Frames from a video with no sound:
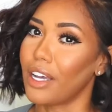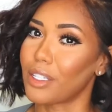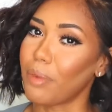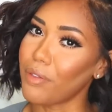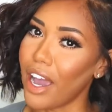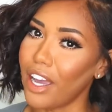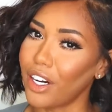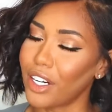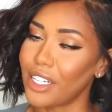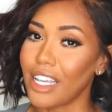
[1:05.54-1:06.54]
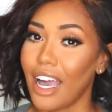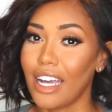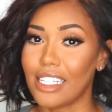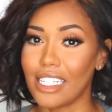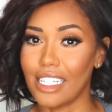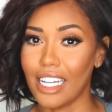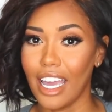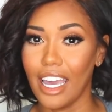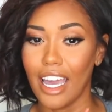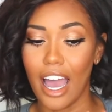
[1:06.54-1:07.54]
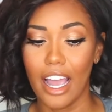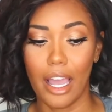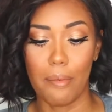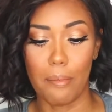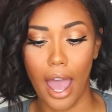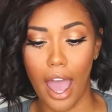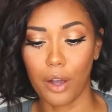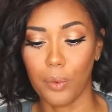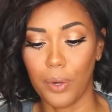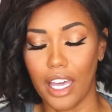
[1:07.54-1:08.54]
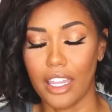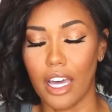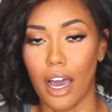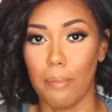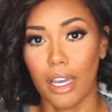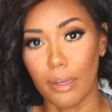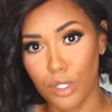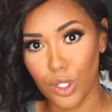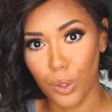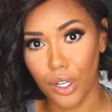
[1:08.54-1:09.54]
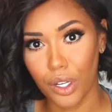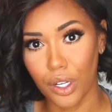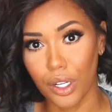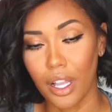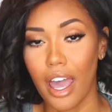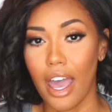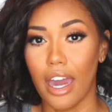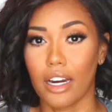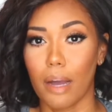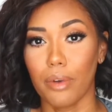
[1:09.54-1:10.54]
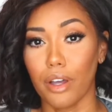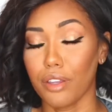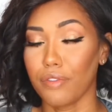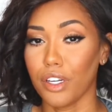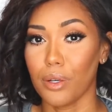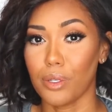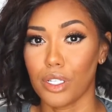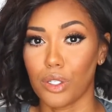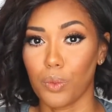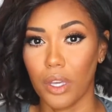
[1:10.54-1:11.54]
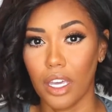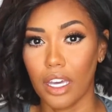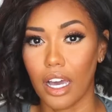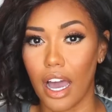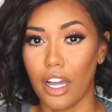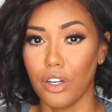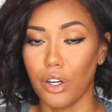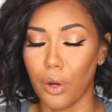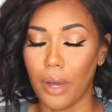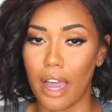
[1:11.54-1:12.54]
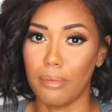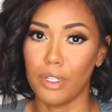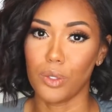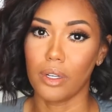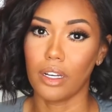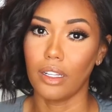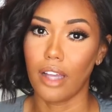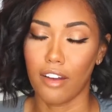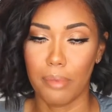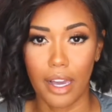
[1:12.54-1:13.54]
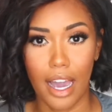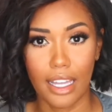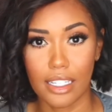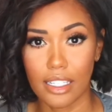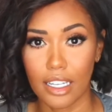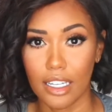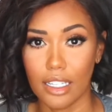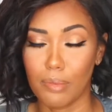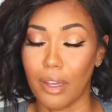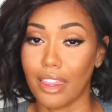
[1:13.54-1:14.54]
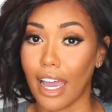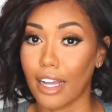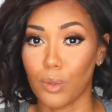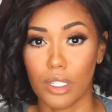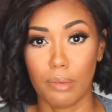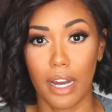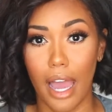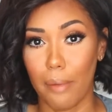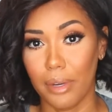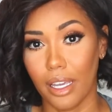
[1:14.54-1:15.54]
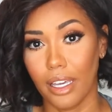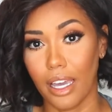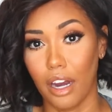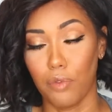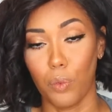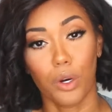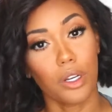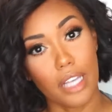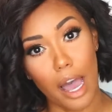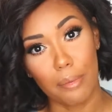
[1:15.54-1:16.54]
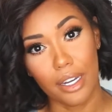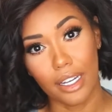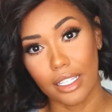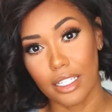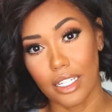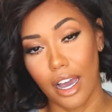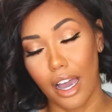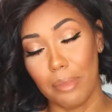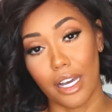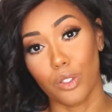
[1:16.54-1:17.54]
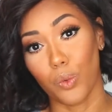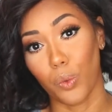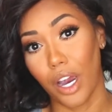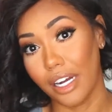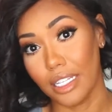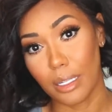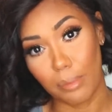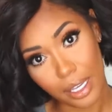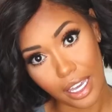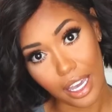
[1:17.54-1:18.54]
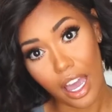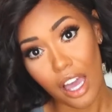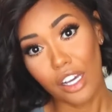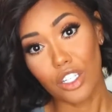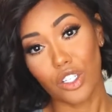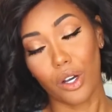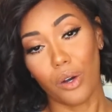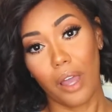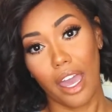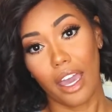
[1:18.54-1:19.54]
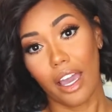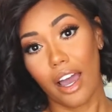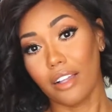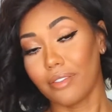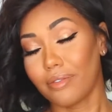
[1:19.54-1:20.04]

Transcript: are my riders. Today I am back with a makeup tutorial and a couple other videos this week. I know I've been doing a lot of behind the scenes, but that's what's been happening, and if work's happening at this time, that's where I need to be. So hey,